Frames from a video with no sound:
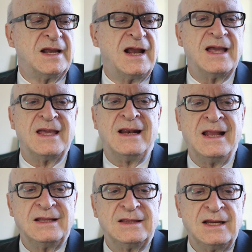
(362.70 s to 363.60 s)
electric
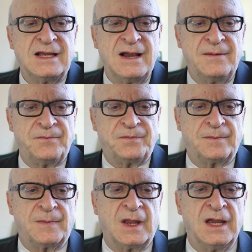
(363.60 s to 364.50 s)
mask
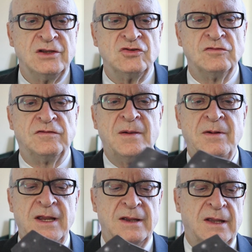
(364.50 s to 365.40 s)
that is equipped
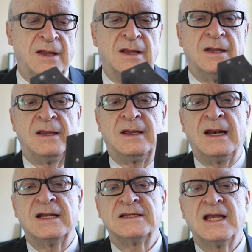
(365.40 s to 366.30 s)
with eye
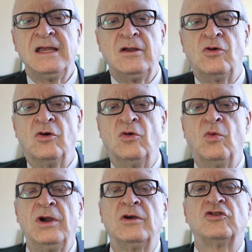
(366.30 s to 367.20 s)
holes or
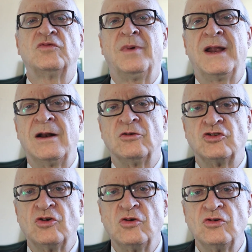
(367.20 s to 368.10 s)
lacks eye
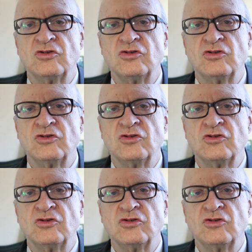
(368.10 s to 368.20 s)
holes,